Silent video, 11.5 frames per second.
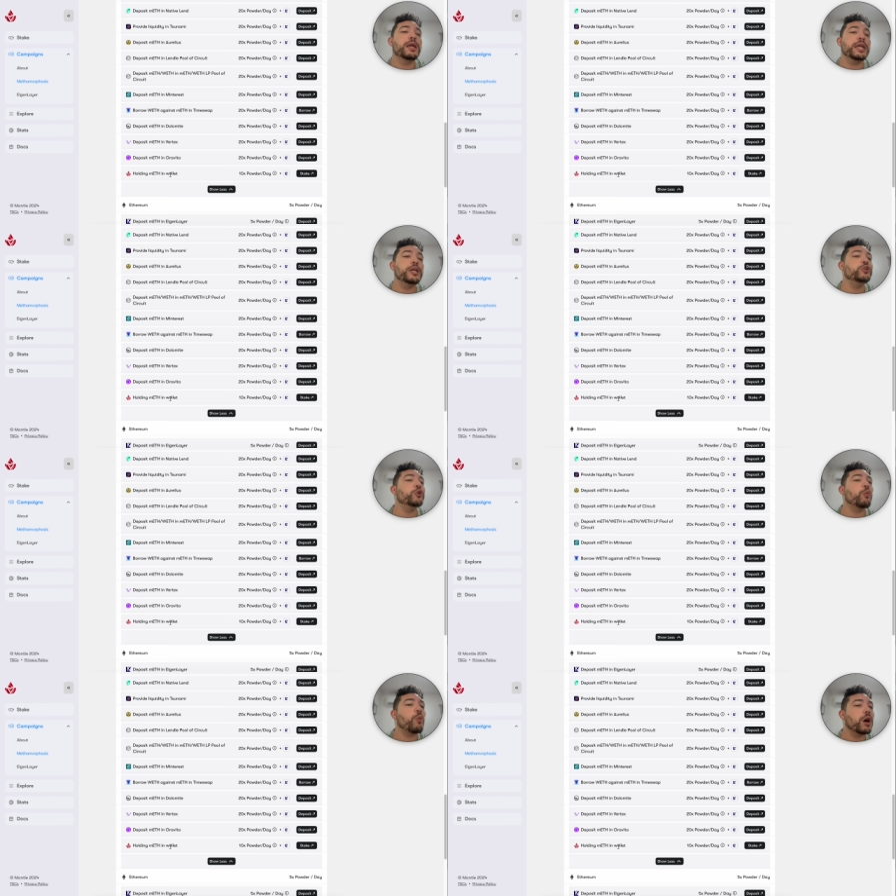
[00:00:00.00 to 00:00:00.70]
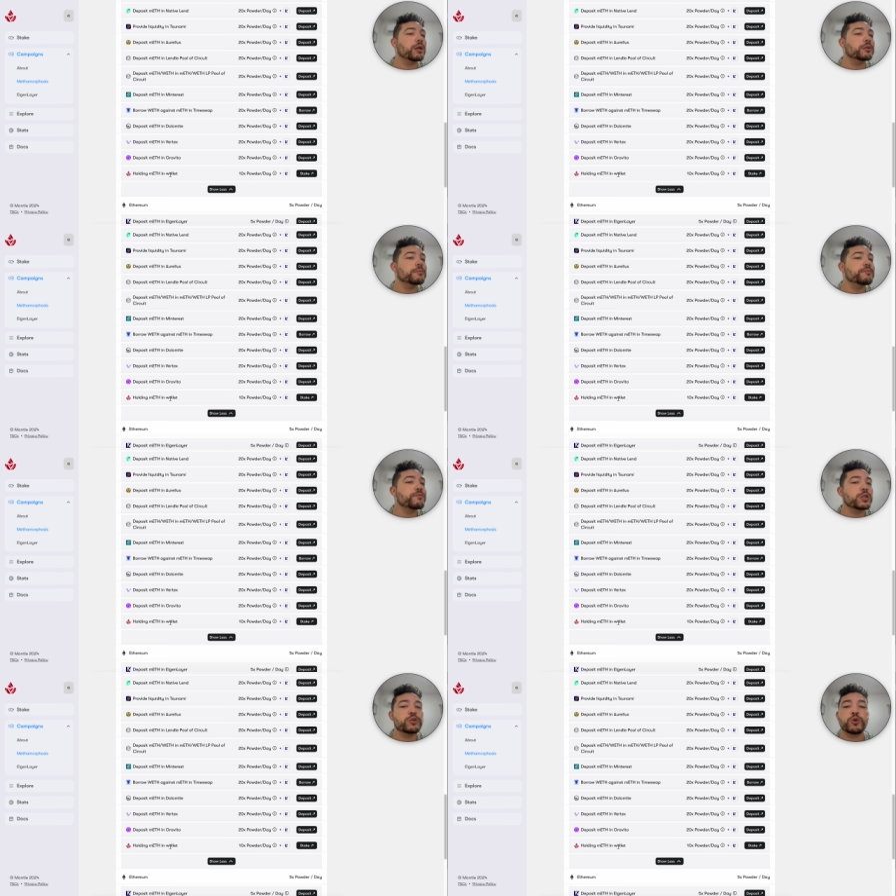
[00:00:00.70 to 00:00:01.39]
in your wallet.
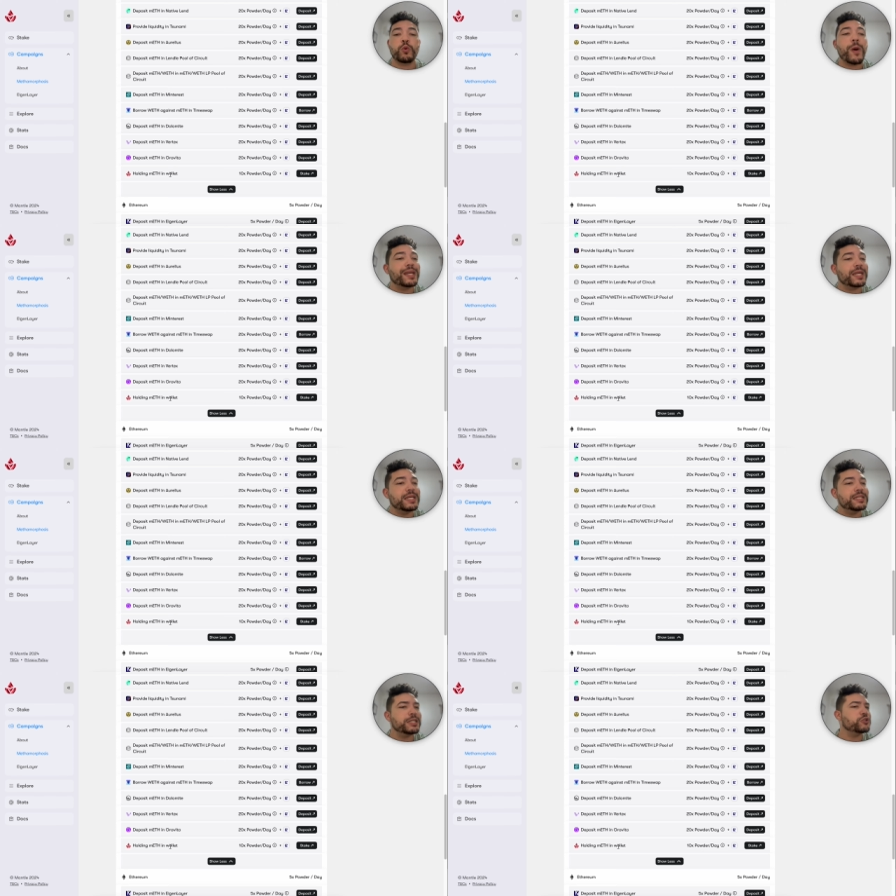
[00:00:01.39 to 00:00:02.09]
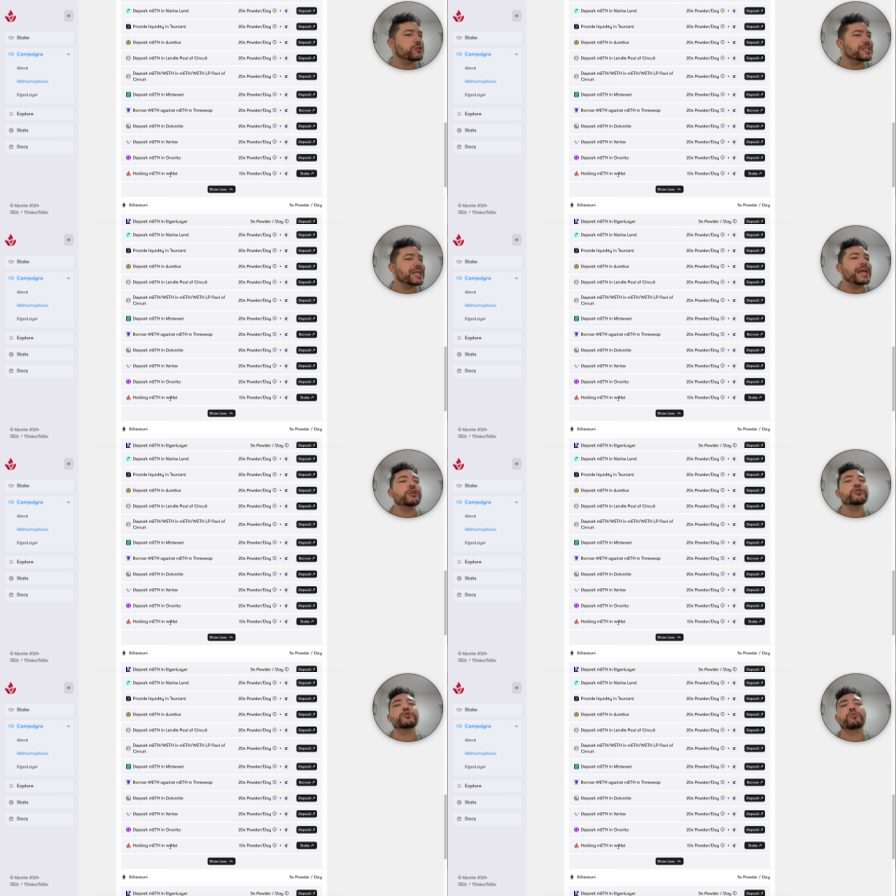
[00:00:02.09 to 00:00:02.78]
So quite easy, just
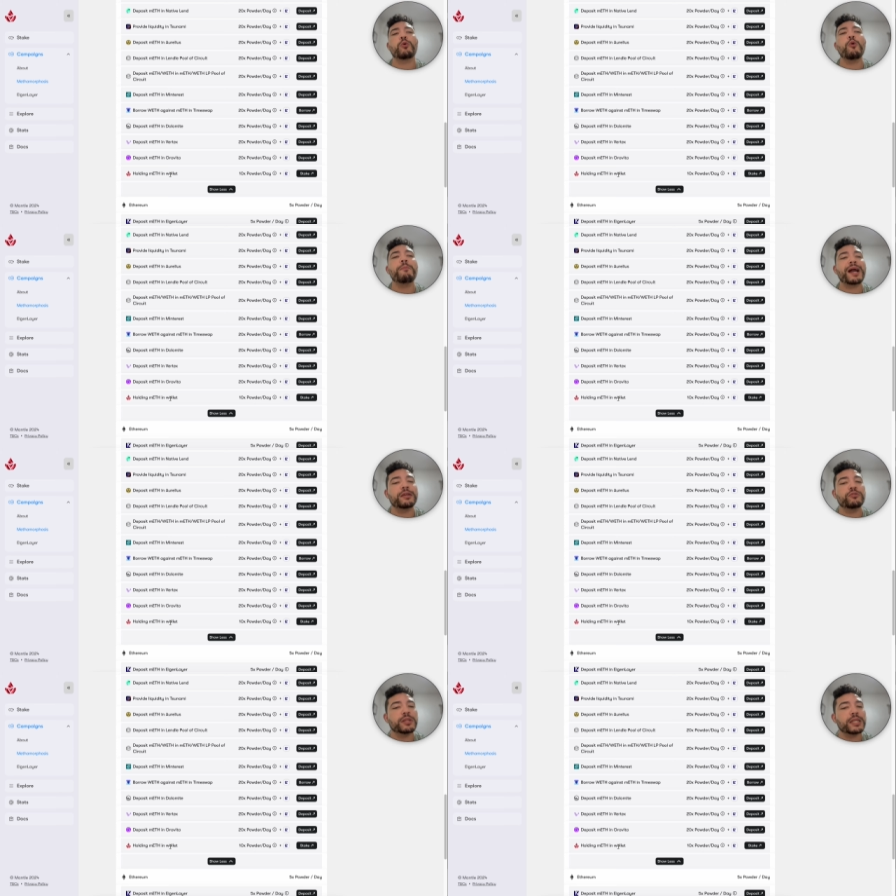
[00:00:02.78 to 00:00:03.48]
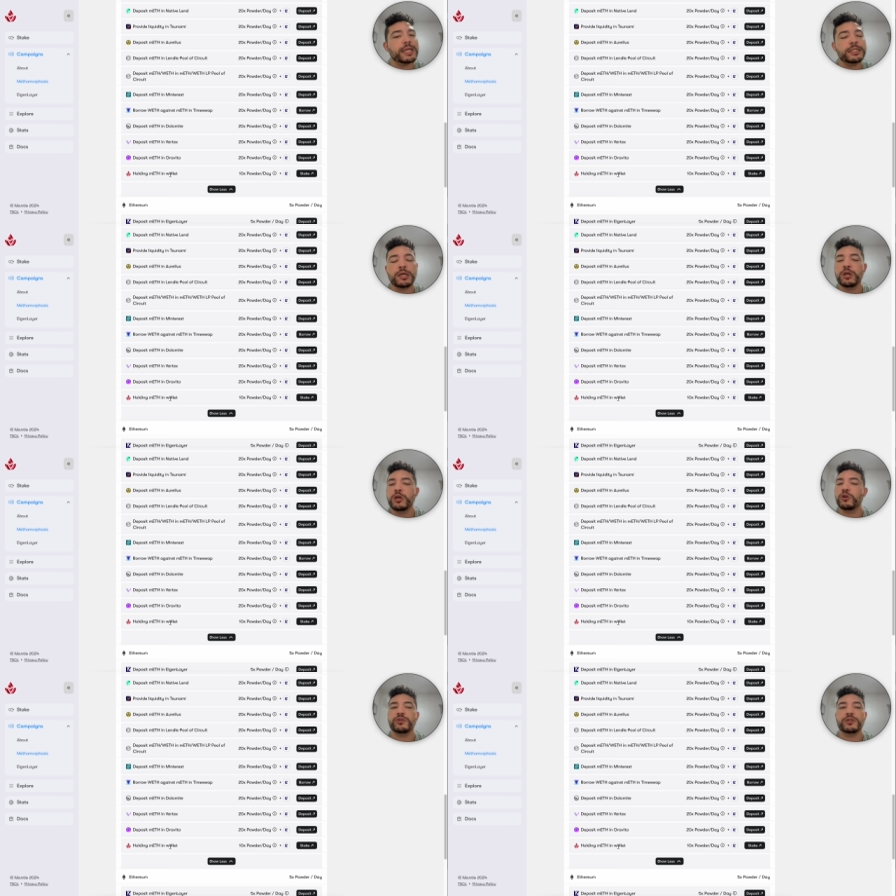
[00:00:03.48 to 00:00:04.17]
like scroll back into days,
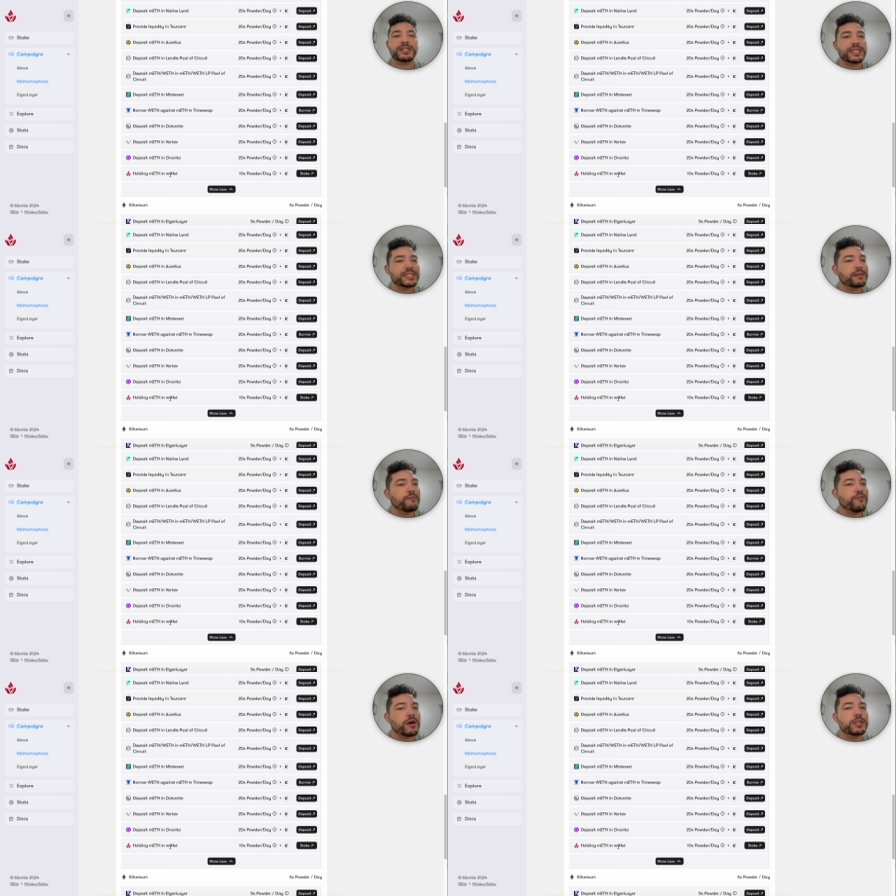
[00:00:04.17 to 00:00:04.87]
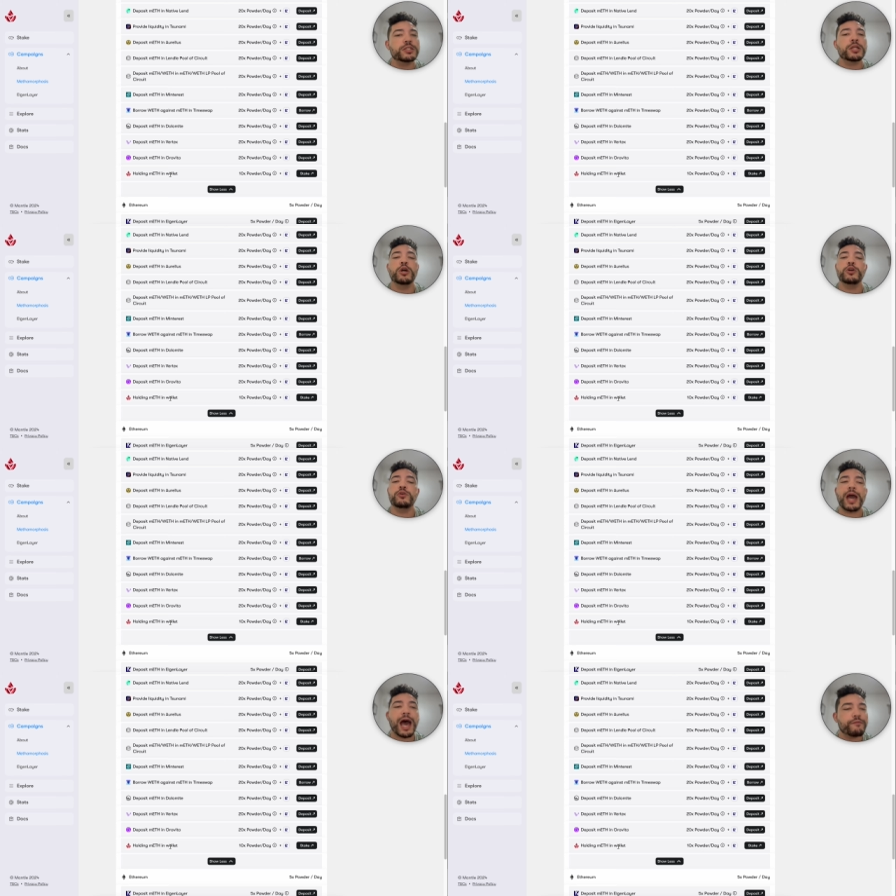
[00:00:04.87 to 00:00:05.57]
you just send some funds,
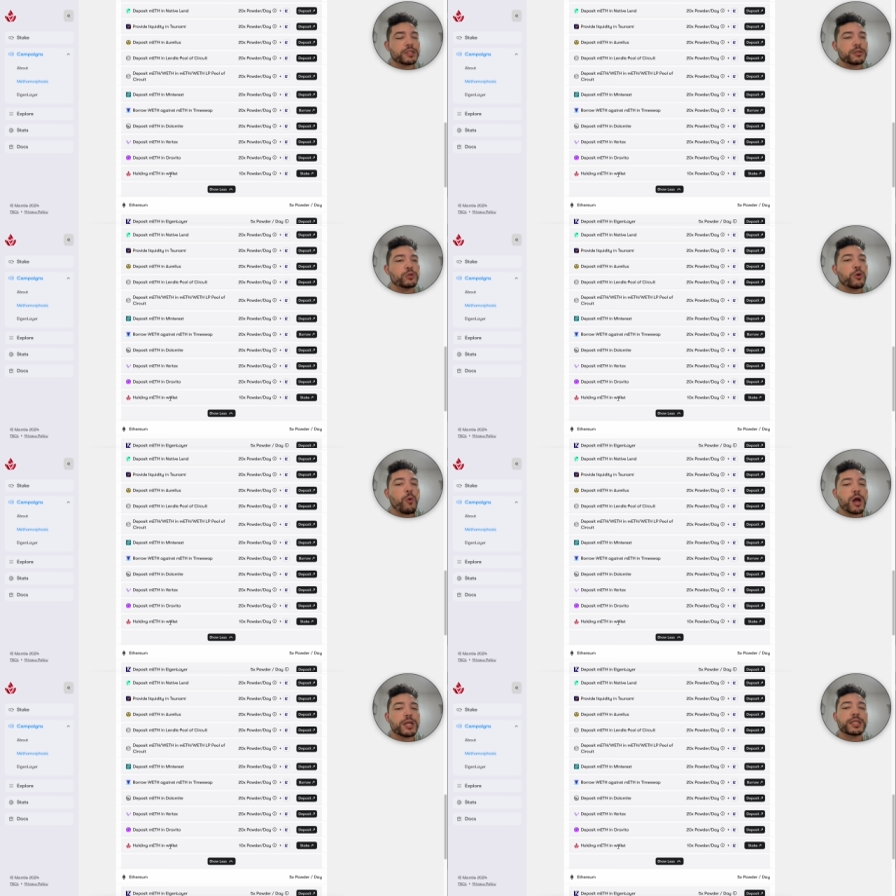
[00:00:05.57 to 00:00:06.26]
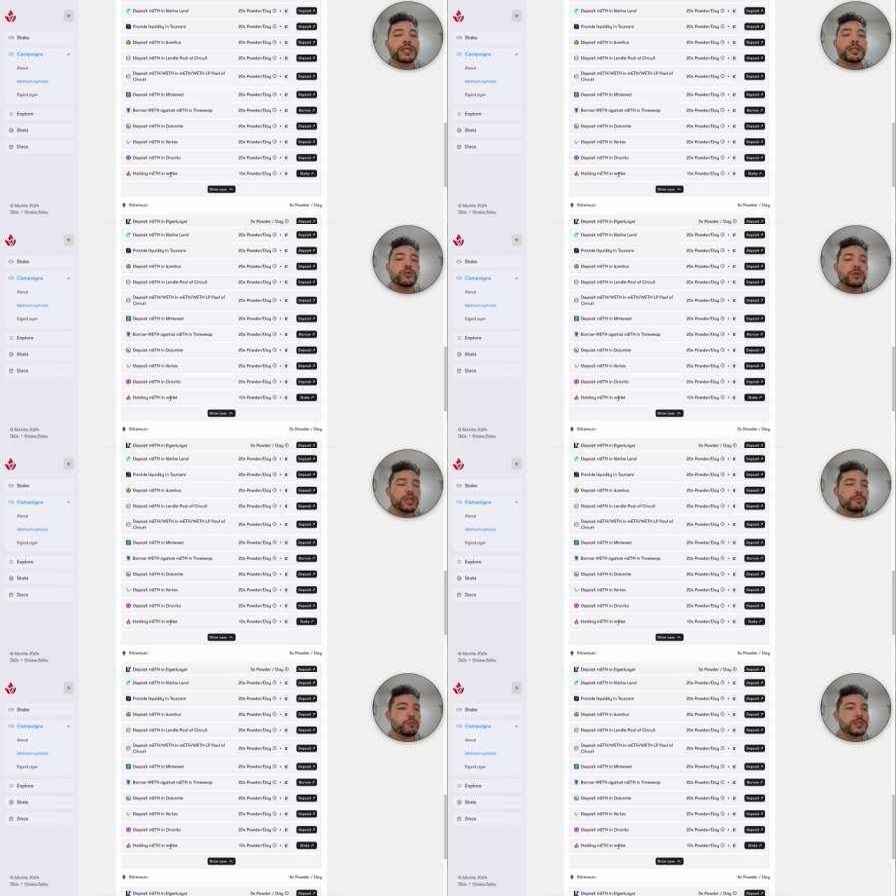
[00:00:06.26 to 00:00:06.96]
you have it in your wallet, and then you're
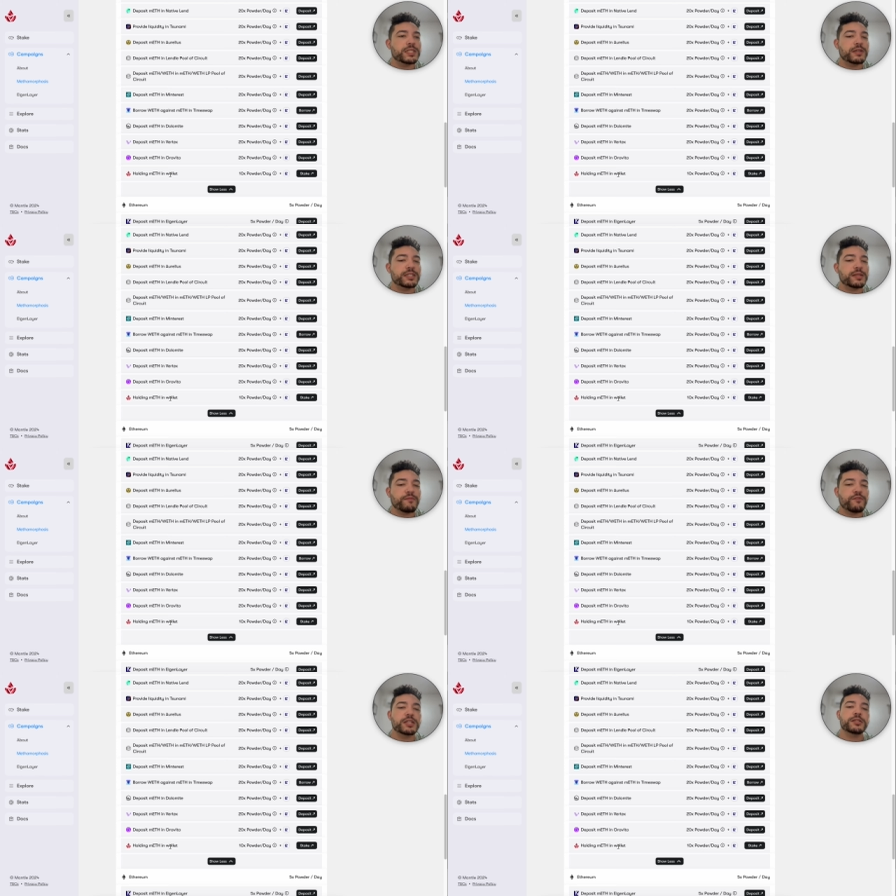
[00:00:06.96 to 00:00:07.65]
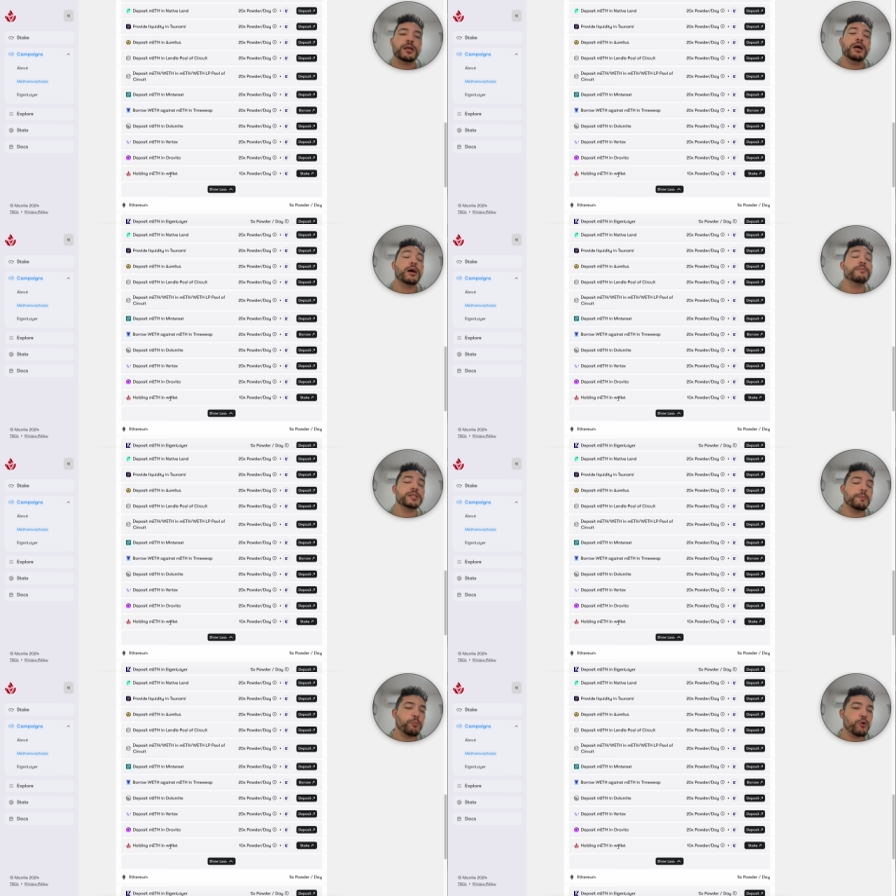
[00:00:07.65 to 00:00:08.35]
gonna be receiving some funds, uh,
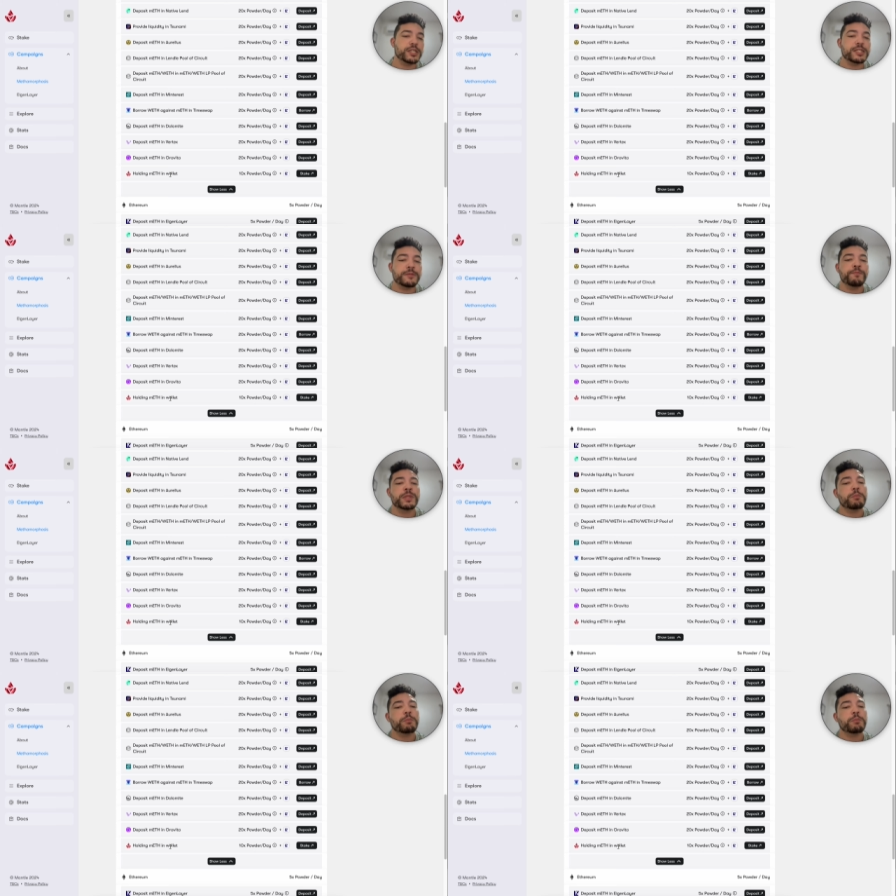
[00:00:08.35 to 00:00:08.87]
some points.